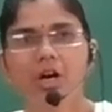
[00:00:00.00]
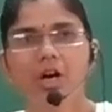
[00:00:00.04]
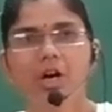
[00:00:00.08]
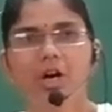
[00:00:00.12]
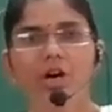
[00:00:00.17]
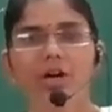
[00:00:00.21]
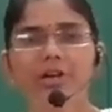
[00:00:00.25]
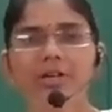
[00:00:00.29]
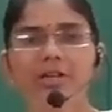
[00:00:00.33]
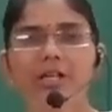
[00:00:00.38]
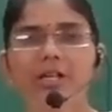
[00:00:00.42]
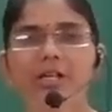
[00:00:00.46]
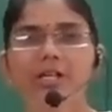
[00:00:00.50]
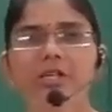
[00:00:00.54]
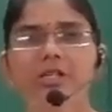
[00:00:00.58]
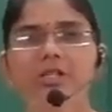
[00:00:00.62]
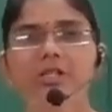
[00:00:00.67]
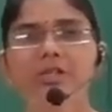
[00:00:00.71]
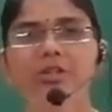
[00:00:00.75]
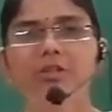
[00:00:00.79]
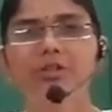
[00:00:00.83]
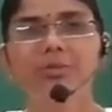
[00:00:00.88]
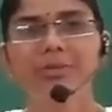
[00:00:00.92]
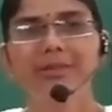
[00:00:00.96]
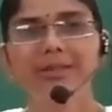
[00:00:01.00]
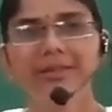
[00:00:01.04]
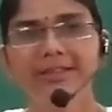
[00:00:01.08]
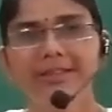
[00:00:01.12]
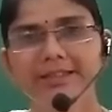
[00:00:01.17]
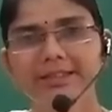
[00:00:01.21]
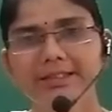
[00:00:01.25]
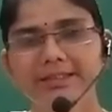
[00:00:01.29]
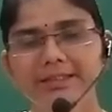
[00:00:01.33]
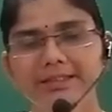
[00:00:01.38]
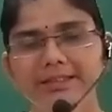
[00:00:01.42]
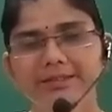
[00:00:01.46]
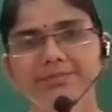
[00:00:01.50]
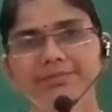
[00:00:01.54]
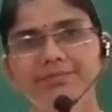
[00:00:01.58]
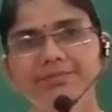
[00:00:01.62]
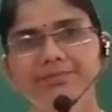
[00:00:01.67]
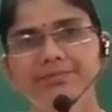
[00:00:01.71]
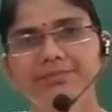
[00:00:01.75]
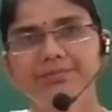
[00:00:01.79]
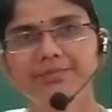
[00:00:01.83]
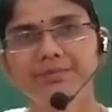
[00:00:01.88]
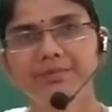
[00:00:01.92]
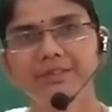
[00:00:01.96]
on solubility.
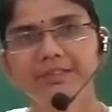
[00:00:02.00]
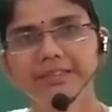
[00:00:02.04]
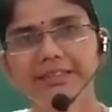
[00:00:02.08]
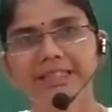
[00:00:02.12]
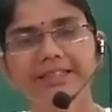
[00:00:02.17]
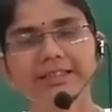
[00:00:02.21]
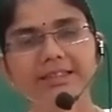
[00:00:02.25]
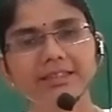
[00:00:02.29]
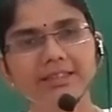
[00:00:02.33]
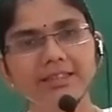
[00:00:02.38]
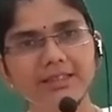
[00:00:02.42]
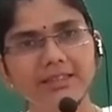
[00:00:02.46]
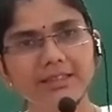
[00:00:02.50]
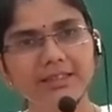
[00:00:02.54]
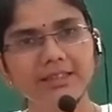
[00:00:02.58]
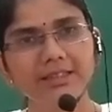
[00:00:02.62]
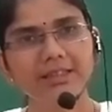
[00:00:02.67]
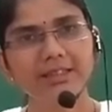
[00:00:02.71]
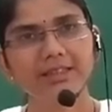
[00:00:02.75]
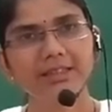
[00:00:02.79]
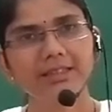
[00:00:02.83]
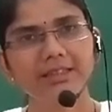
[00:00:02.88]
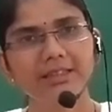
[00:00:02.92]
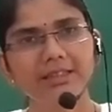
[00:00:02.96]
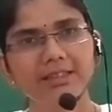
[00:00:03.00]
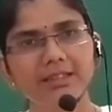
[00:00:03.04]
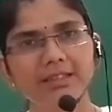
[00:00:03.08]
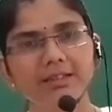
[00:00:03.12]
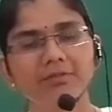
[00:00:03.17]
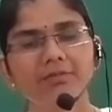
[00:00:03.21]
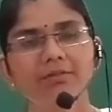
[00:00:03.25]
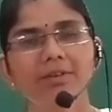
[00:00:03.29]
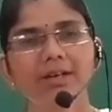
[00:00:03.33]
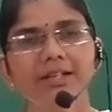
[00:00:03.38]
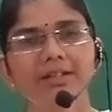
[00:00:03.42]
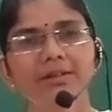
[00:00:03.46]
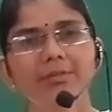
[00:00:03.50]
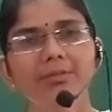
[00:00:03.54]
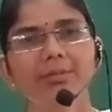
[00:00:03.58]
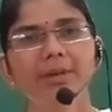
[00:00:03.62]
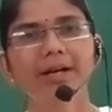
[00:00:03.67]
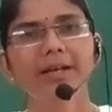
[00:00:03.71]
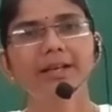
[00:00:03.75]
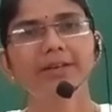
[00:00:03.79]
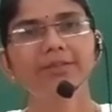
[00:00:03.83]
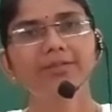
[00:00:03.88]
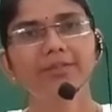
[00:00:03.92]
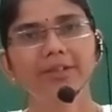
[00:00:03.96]
Let us see one
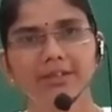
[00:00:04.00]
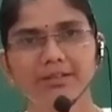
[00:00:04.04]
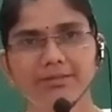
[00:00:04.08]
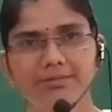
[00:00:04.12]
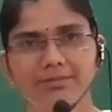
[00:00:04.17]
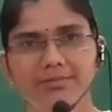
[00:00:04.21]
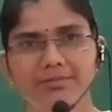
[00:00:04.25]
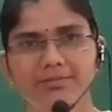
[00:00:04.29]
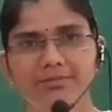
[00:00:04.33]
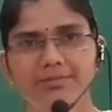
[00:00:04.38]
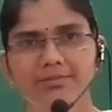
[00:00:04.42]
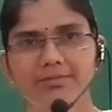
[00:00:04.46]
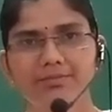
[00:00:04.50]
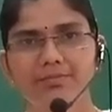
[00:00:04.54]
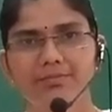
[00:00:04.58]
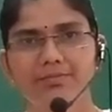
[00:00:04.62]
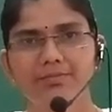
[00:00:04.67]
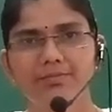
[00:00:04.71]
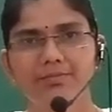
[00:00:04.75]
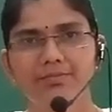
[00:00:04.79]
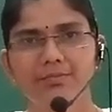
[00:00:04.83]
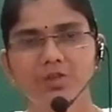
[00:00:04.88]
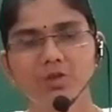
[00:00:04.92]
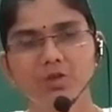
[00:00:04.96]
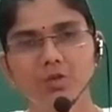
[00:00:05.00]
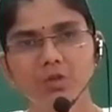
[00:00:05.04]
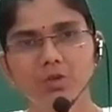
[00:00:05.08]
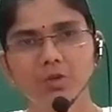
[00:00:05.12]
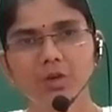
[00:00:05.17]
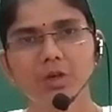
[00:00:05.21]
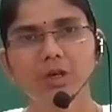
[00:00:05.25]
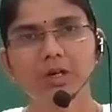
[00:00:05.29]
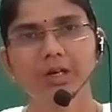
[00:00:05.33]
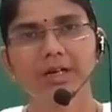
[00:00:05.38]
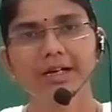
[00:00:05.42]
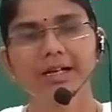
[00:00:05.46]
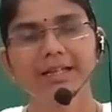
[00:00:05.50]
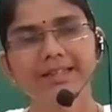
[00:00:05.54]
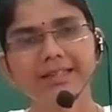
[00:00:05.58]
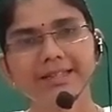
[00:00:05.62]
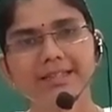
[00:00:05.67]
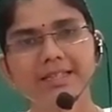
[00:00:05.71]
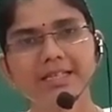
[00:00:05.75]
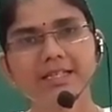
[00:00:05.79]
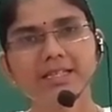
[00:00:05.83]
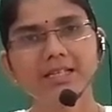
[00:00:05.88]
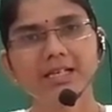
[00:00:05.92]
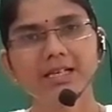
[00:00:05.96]
by one. So let
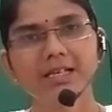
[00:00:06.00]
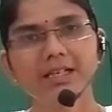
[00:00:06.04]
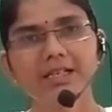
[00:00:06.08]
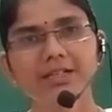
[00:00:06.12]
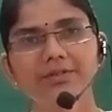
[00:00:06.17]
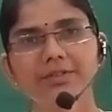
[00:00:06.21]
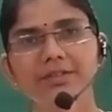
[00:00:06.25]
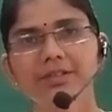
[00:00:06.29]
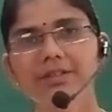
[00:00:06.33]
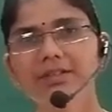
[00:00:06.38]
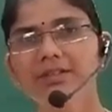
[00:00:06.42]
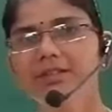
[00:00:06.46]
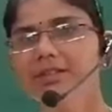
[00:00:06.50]
us start with